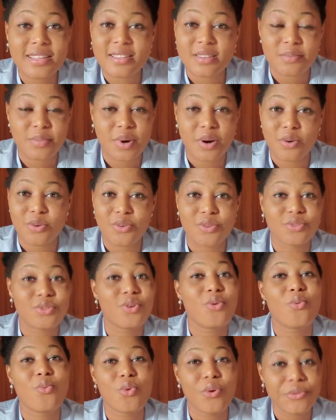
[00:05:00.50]
hate about you,
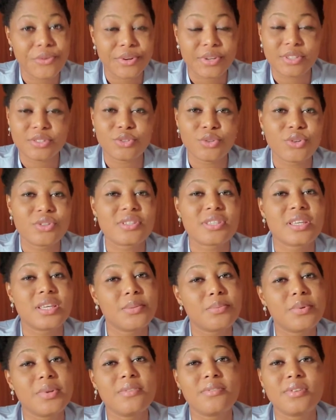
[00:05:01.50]
don't worry. Just
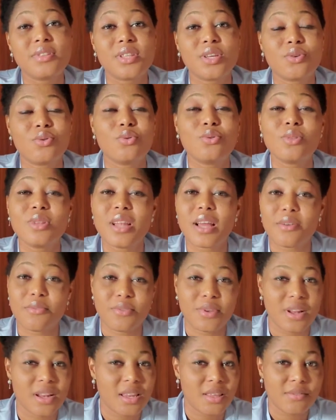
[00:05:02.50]
keep living the good
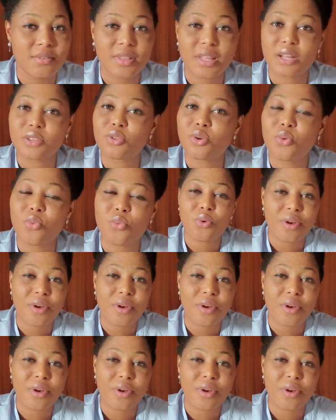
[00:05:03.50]
life you're living and